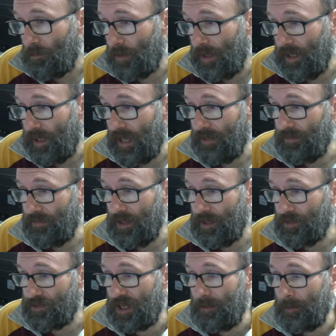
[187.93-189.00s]
We had
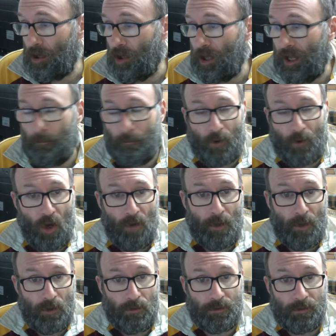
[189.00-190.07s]
the TBIM
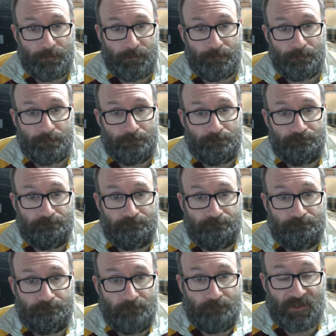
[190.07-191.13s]
promo.
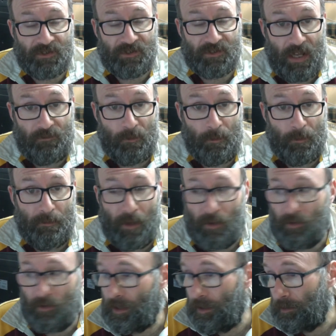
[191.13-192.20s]
Does it have to be
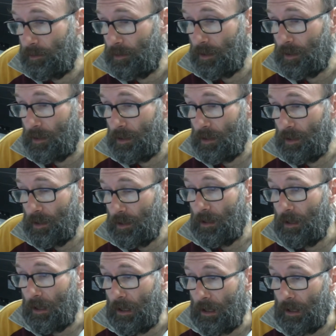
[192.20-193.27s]
Monday?
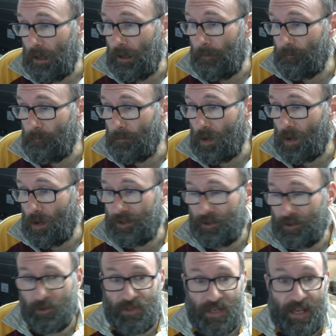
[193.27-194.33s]
I
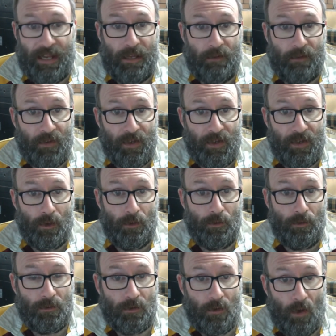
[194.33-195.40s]
did a dare
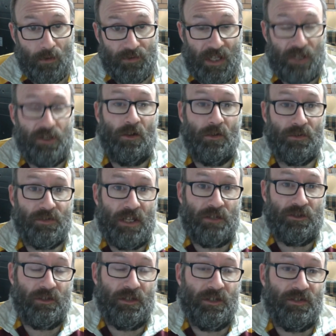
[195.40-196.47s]
video. I was
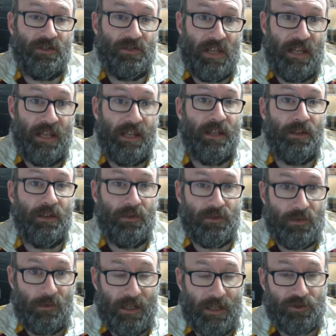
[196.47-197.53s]
actually dared
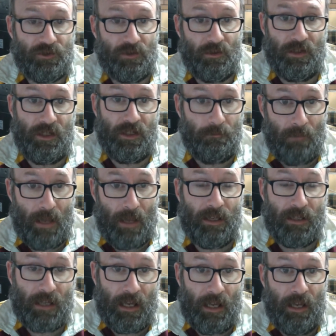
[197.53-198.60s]
to actually
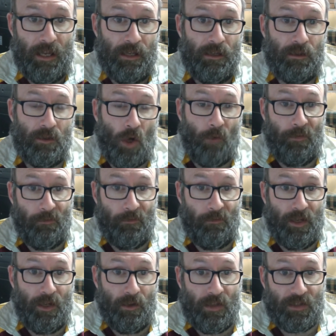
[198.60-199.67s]
make a coffee
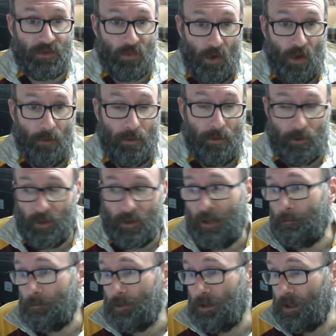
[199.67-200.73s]
video. That's why I put it
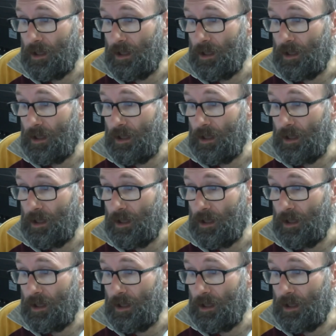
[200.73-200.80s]
up.